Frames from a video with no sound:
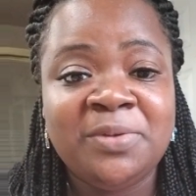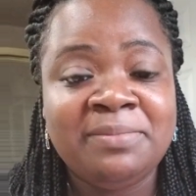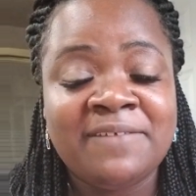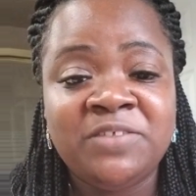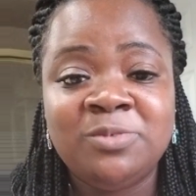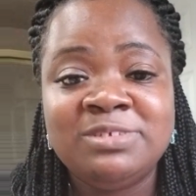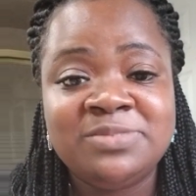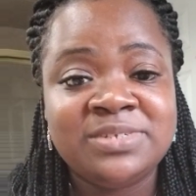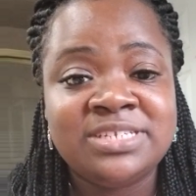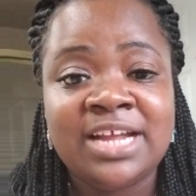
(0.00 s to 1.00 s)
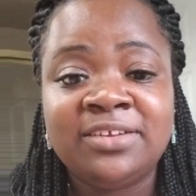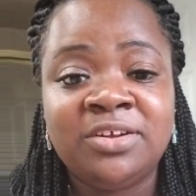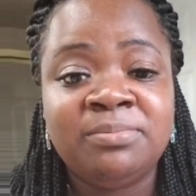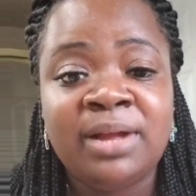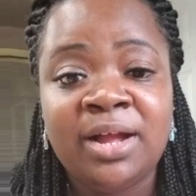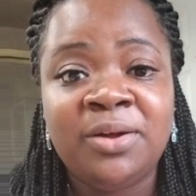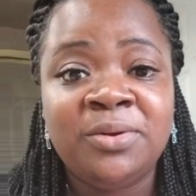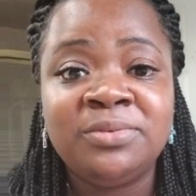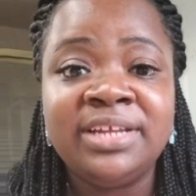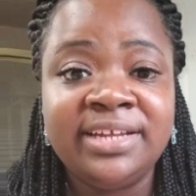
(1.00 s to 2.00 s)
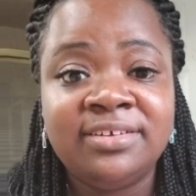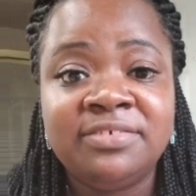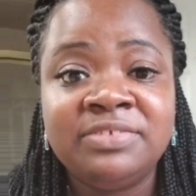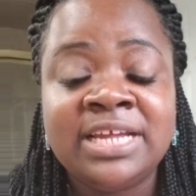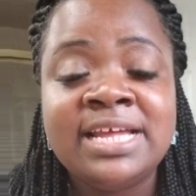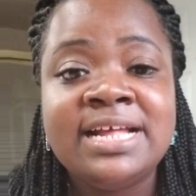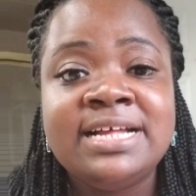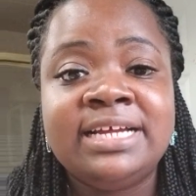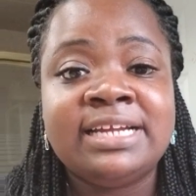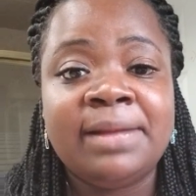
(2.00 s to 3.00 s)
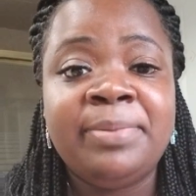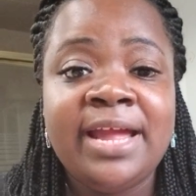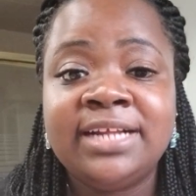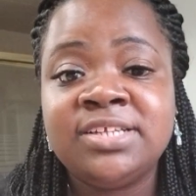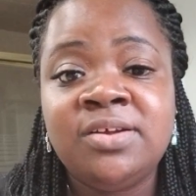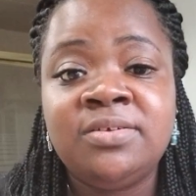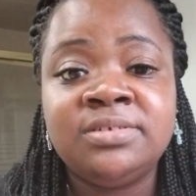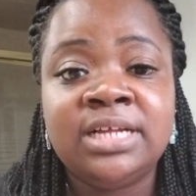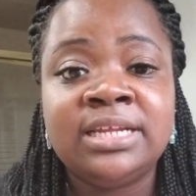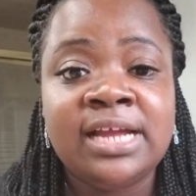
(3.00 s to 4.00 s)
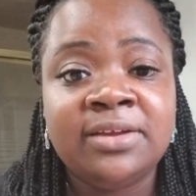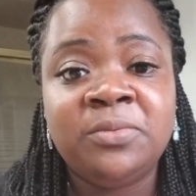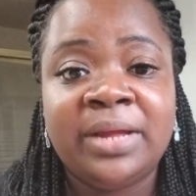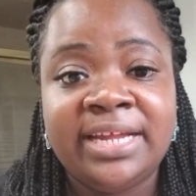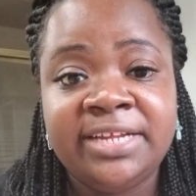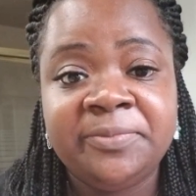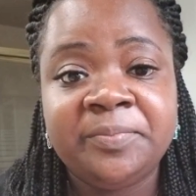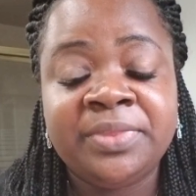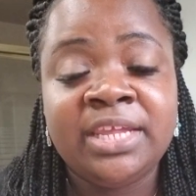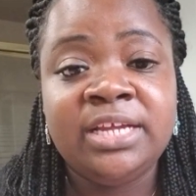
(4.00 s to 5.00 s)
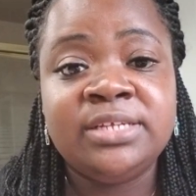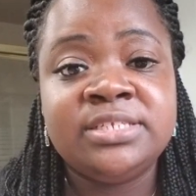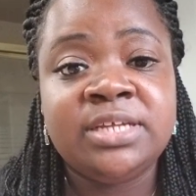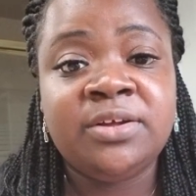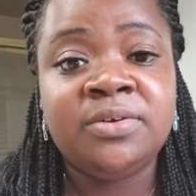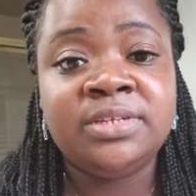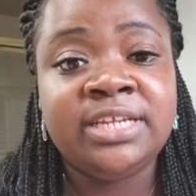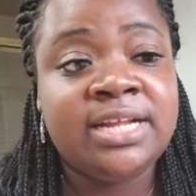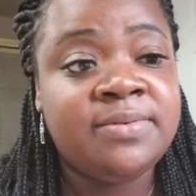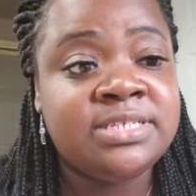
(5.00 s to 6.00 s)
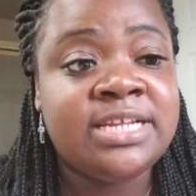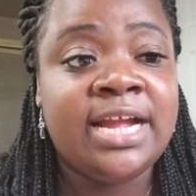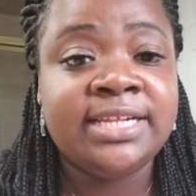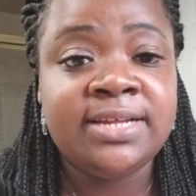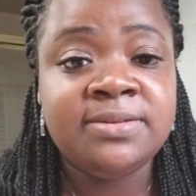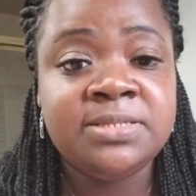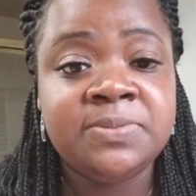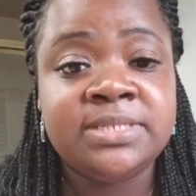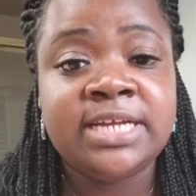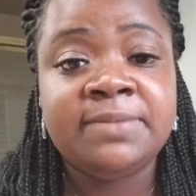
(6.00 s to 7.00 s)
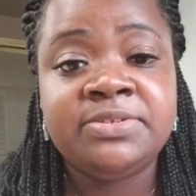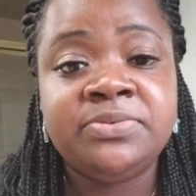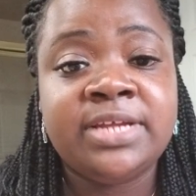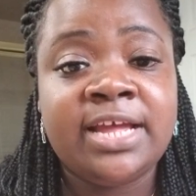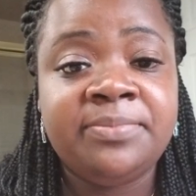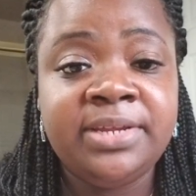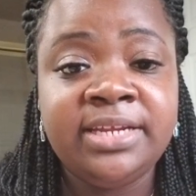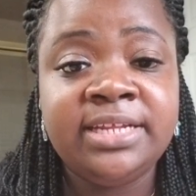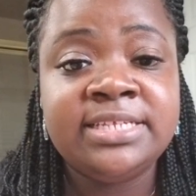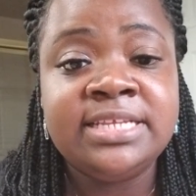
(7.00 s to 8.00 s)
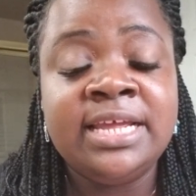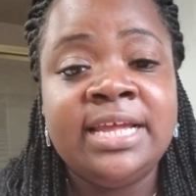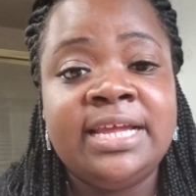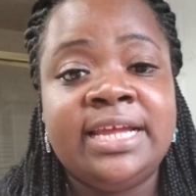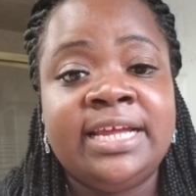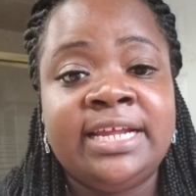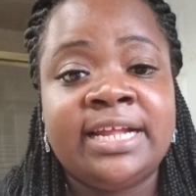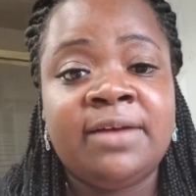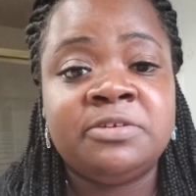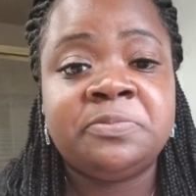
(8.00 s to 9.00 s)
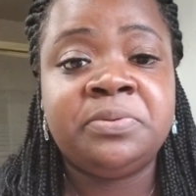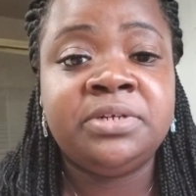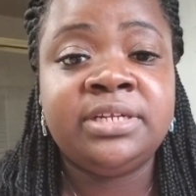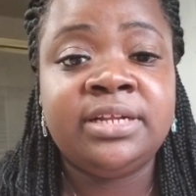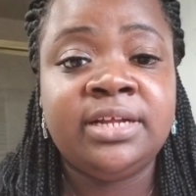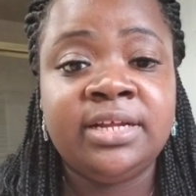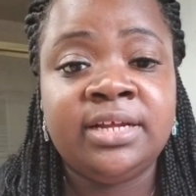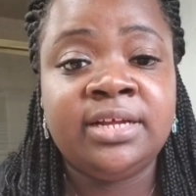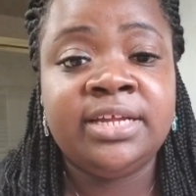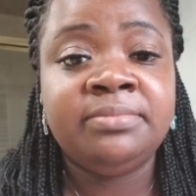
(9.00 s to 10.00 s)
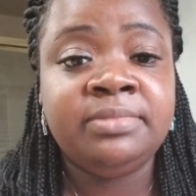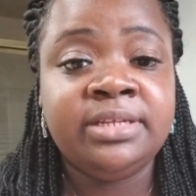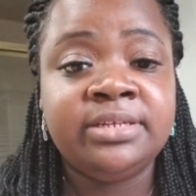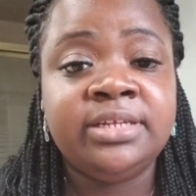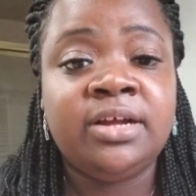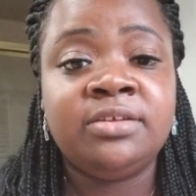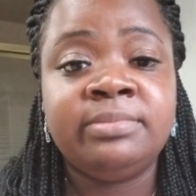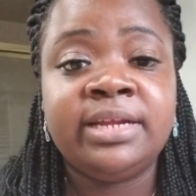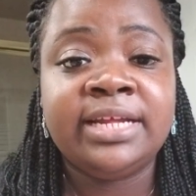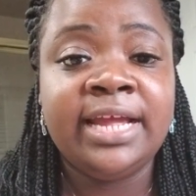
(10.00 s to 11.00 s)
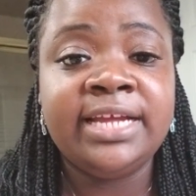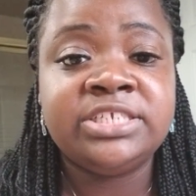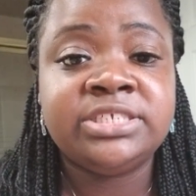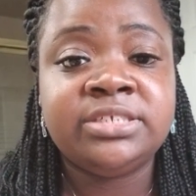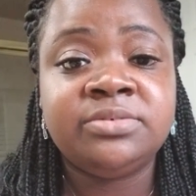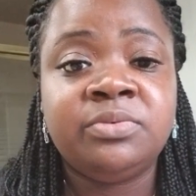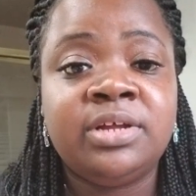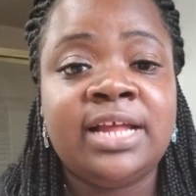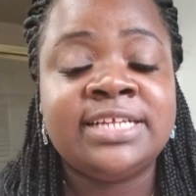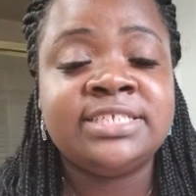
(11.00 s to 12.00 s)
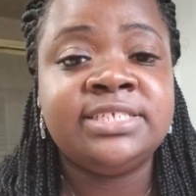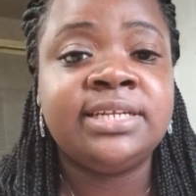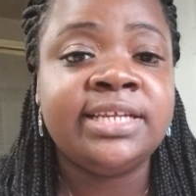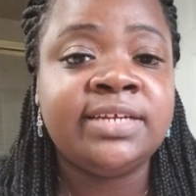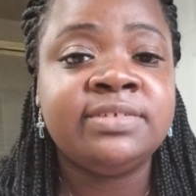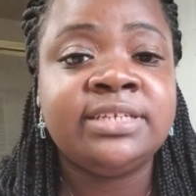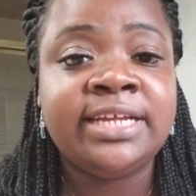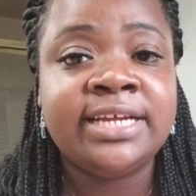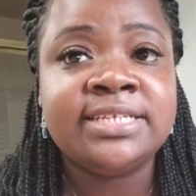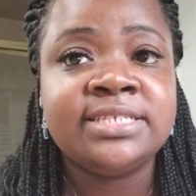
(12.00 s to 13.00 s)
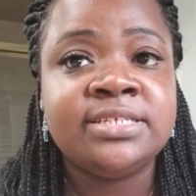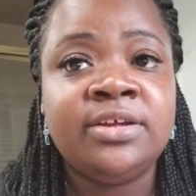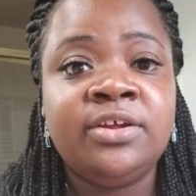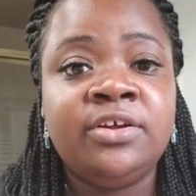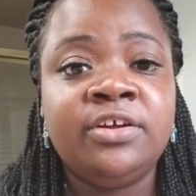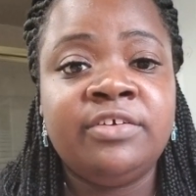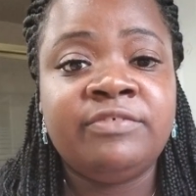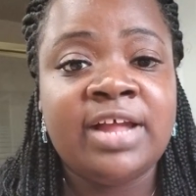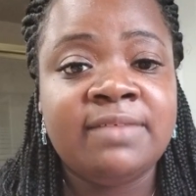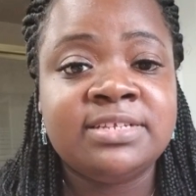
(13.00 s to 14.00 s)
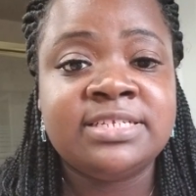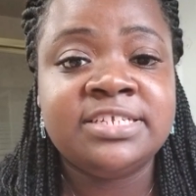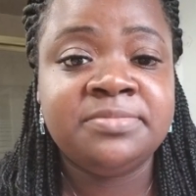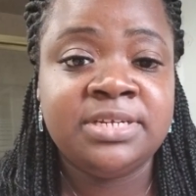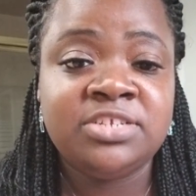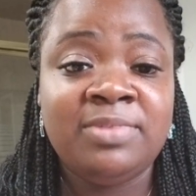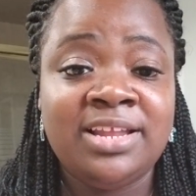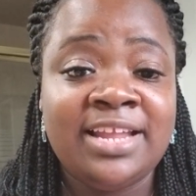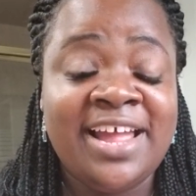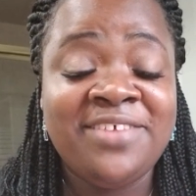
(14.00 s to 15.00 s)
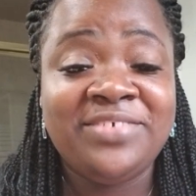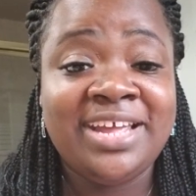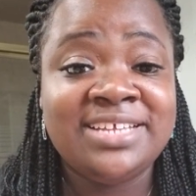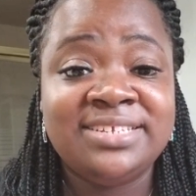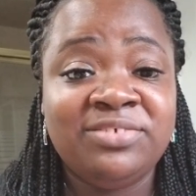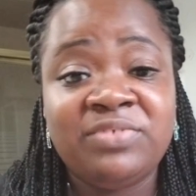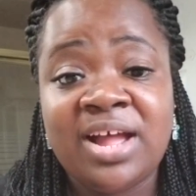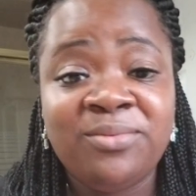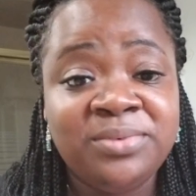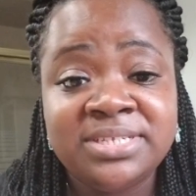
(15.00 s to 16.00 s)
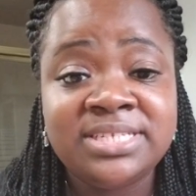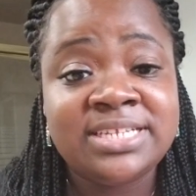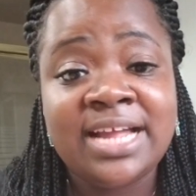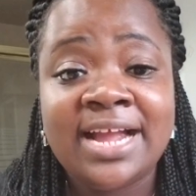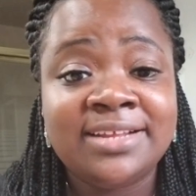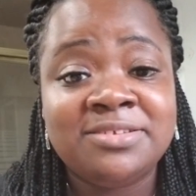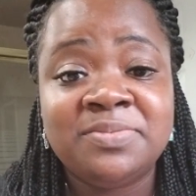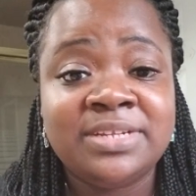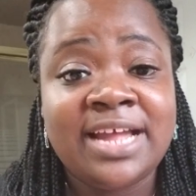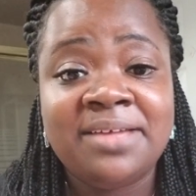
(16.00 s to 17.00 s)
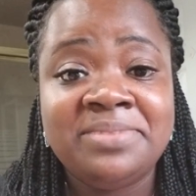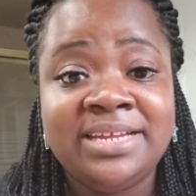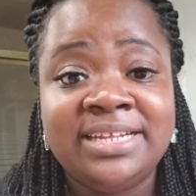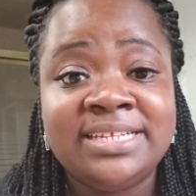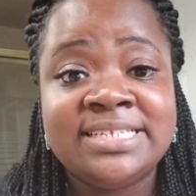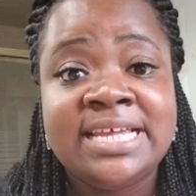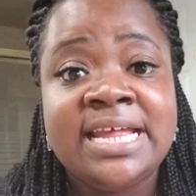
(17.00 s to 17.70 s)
And my focus was not on my own health. And I packed on a lot of weight. So then I was diagnosed with type 2 diabetes, and I was put immediately on medication. Well, I still lived the next 5 to 6 months of my life as if I wasn't diagnosed with diabetes.